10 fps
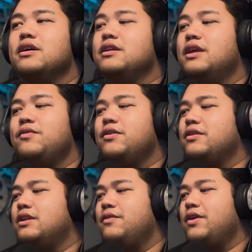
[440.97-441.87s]

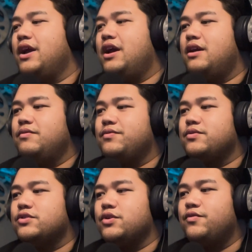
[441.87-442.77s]
Never have
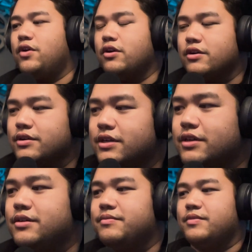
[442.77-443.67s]
so far.
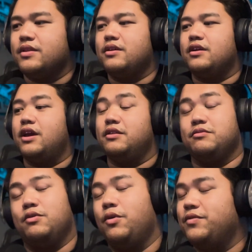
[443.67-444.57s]

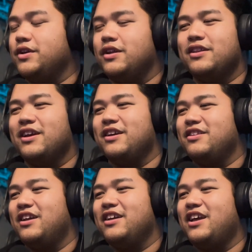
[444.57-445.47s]
And hopefully
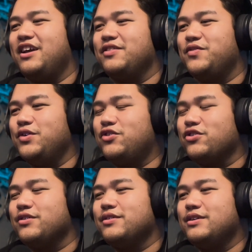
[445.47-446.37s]
not in the
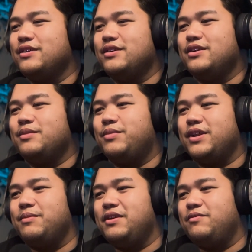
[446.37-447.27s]
future. But
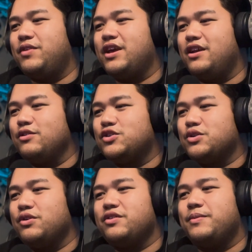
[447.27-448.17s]
I mean, when I hear
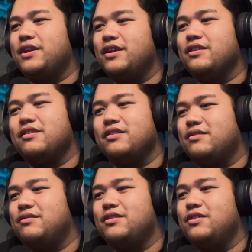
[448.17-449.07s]
stories about it, it
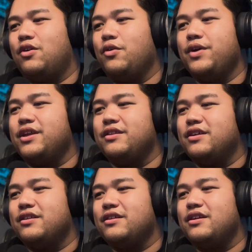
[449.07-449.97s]
already
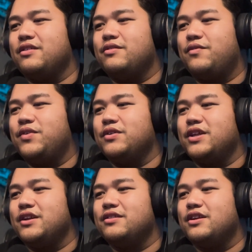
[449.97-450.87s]
like I feel
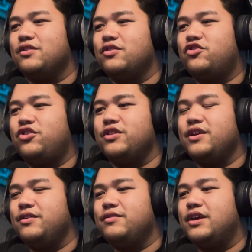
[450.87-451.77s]
like that
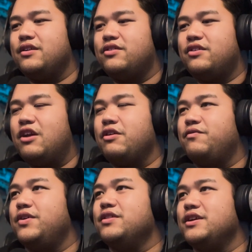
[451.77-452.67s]
chilling, like scary
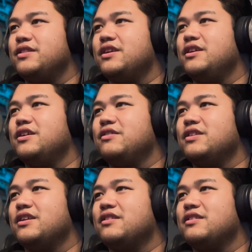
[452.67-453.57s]
feeling that that